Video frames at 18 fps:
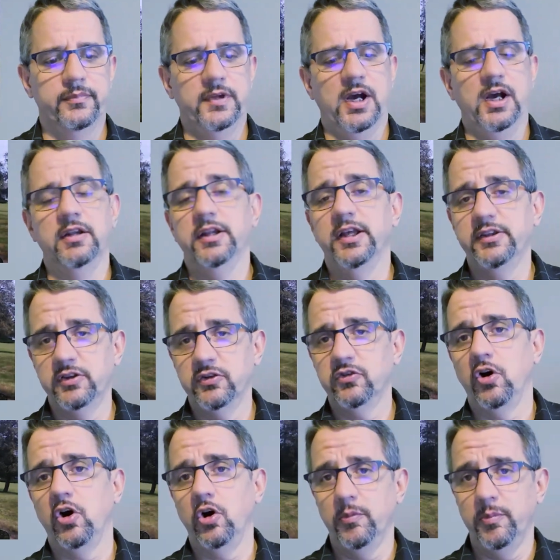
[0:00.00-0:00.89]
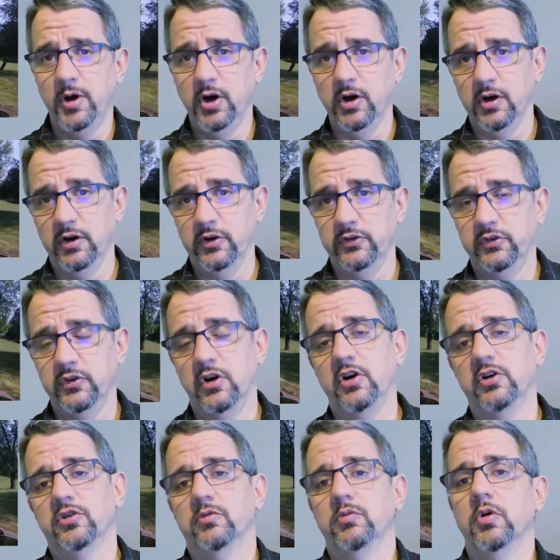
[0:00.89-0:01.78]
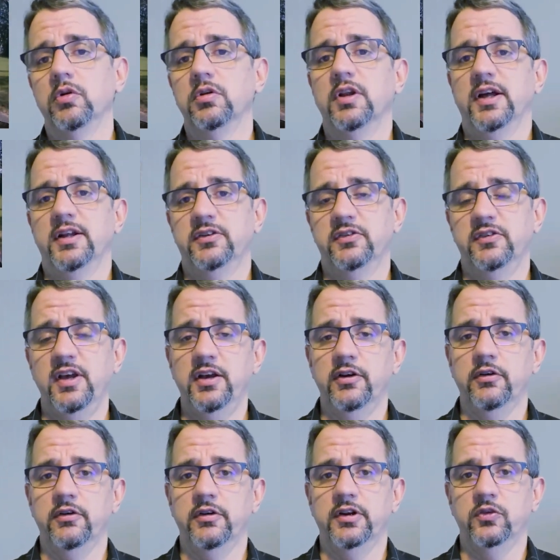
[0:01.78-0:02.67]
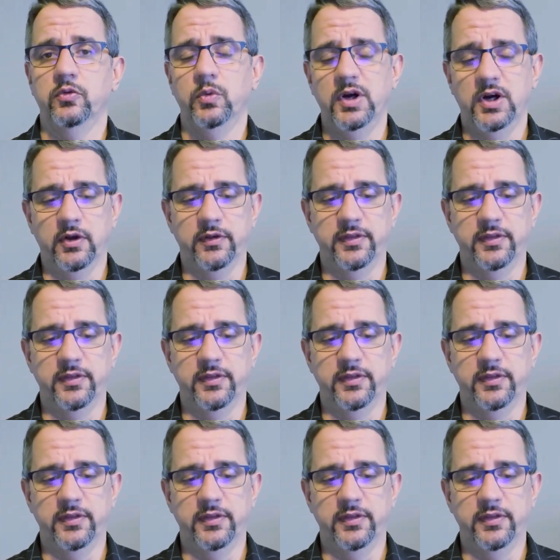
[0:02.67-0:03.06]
I like the tall bars on the Road Glide Standard as well.